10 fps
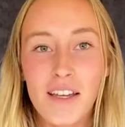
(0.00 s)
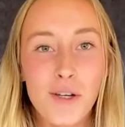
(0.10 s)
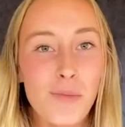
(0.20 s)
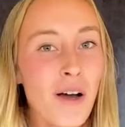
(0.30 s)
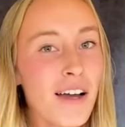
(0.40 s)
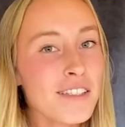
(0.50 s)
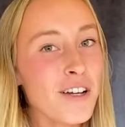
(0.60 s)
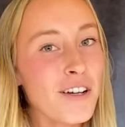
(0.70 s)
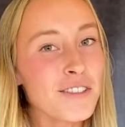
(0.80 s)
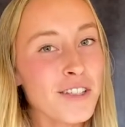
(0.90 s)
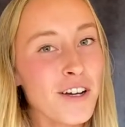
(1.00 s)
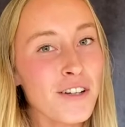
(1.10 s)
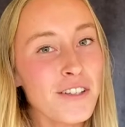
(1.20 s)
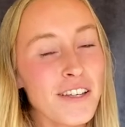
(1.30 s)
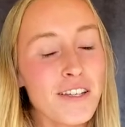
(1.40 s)
Goodbye, Saucon Soccer.
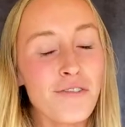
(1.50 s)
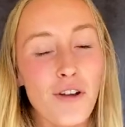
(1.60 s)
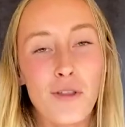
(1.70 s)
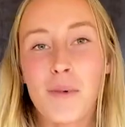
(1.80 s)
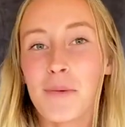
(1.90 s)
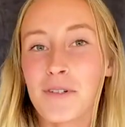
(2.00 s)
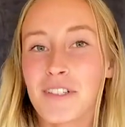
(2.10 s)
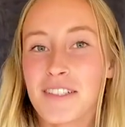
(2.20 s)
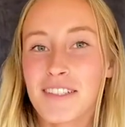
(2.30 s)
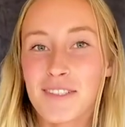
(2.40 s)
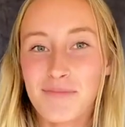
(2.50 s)
Thank you for all the memories.